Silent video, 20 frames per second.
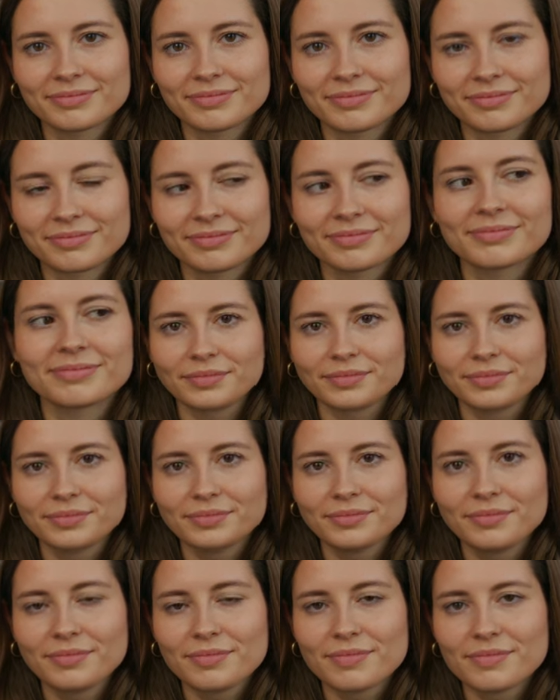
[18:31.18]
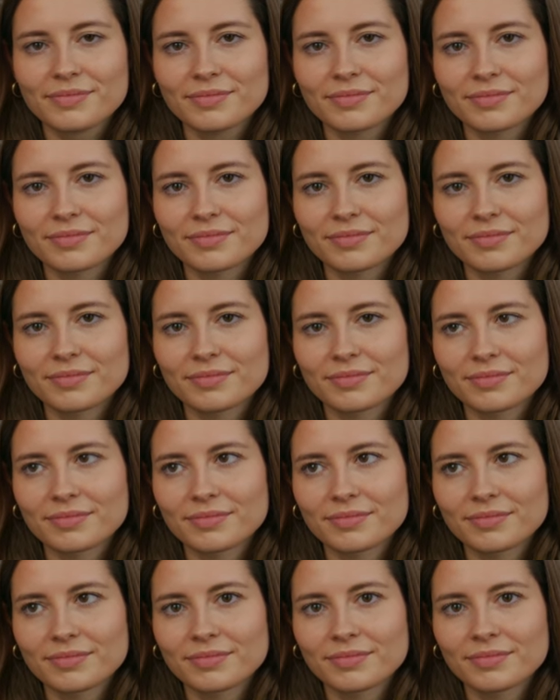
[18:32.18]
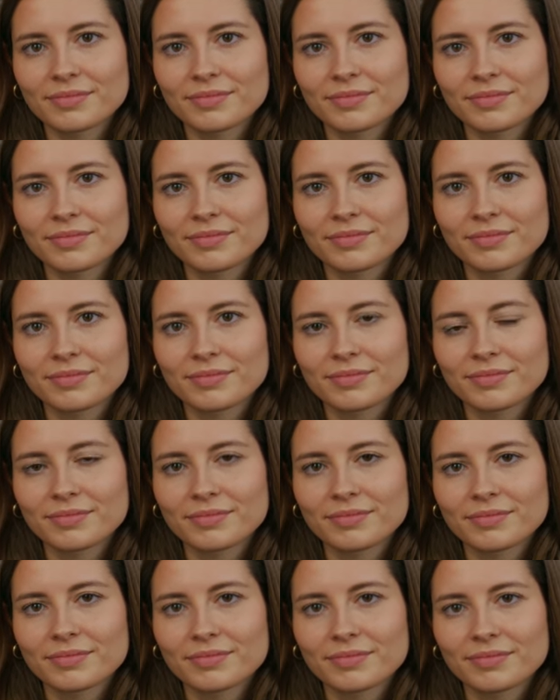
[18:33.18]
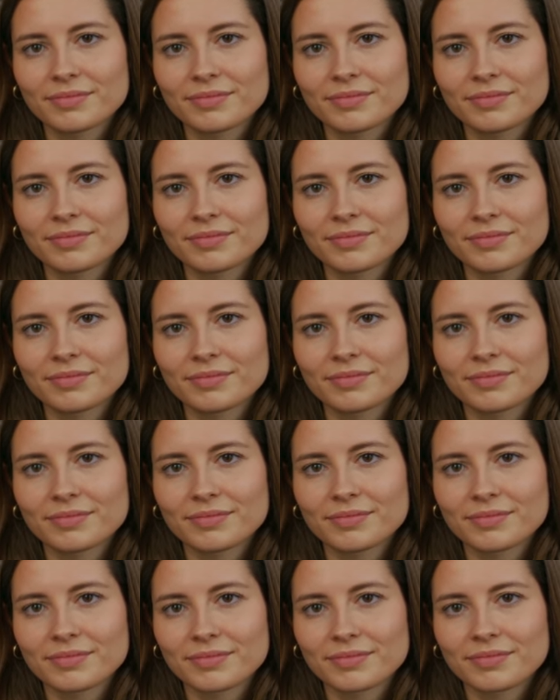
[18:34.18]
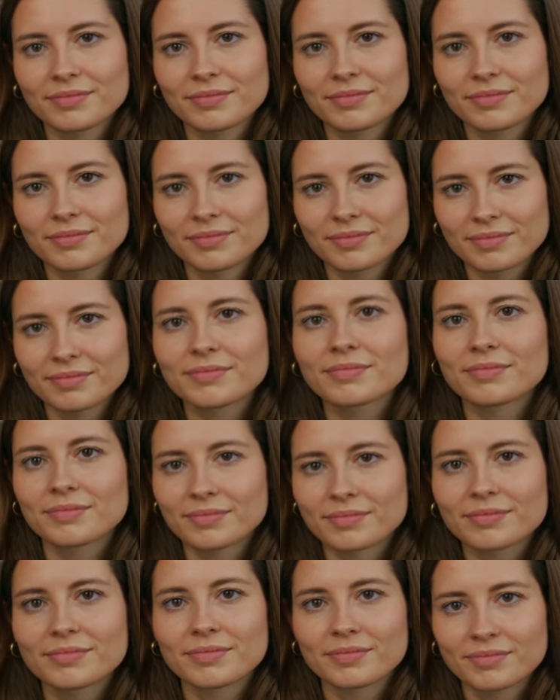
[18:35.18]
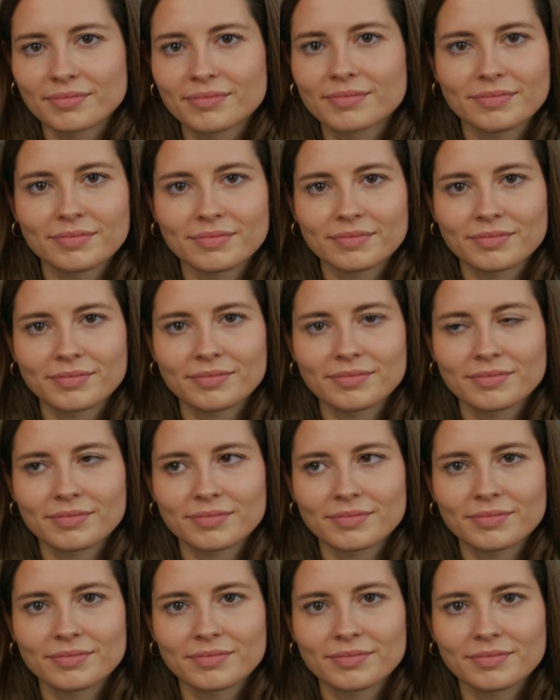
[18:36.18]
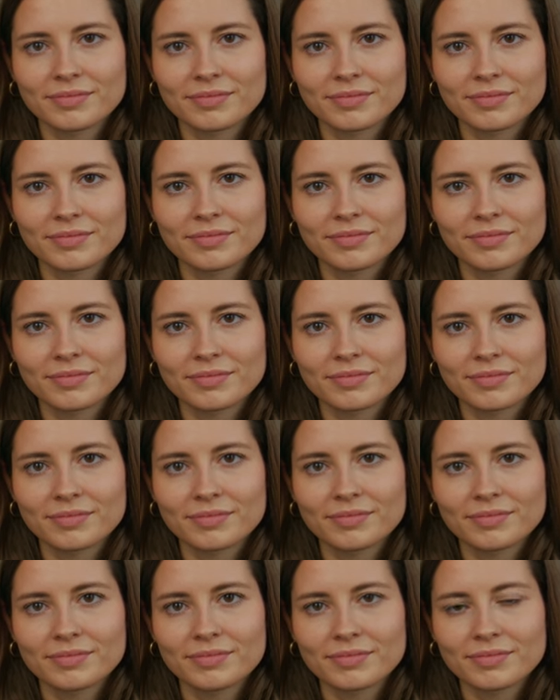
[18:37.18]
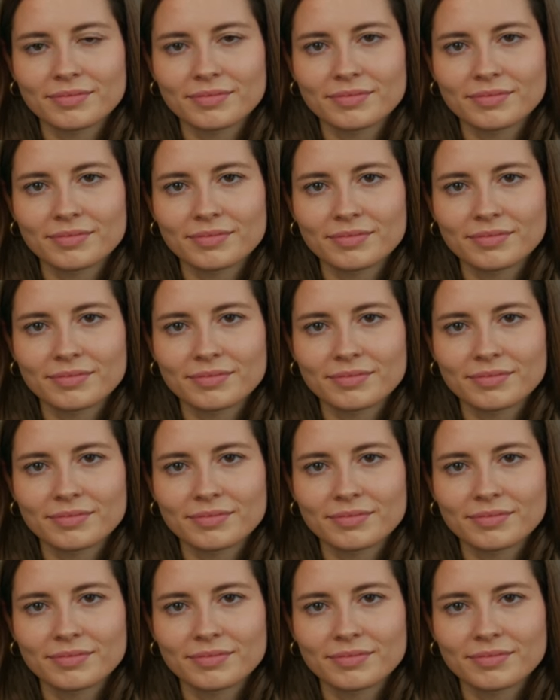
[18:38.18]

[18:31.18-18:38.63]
(silent)